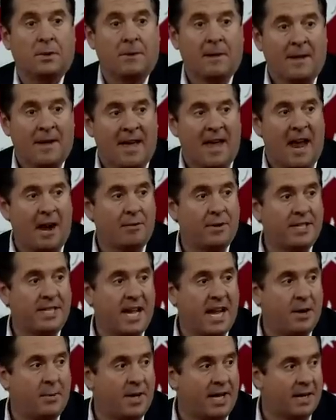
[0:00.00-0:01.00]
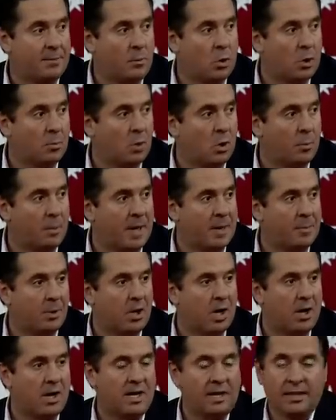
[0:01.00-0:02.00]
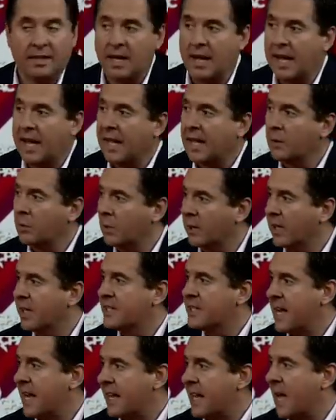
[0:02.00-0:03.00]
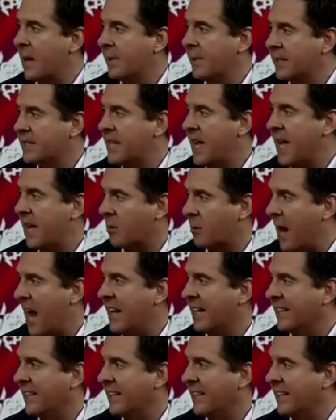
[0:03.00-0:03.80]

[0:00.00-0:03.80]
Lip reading: every day we get more and more people on, and we're gonna take out big tech, right?